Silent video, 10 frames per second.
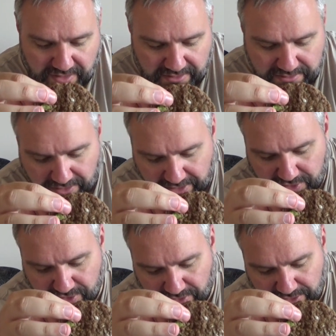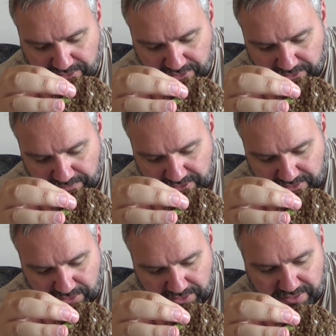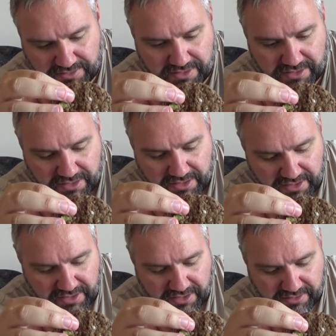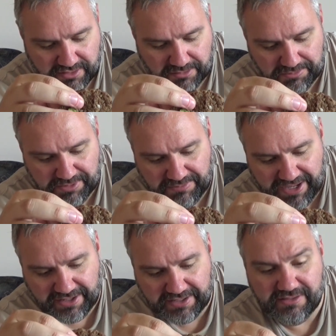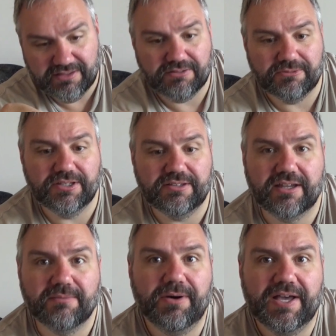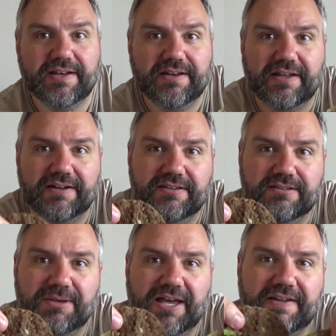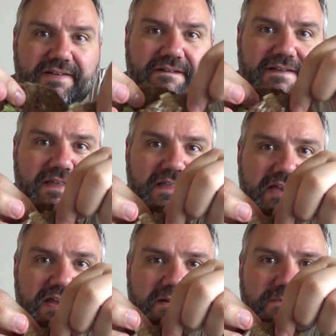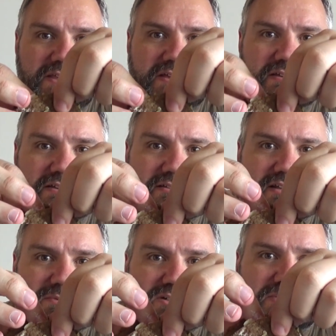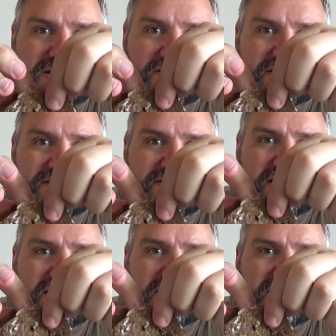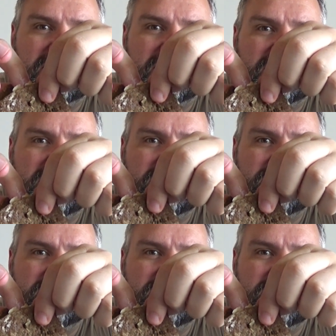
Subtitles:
is larger also. So you can see in the double Big Mac, I didn't really take a bite out of this patty. And you can see how much bigger it is there. Like,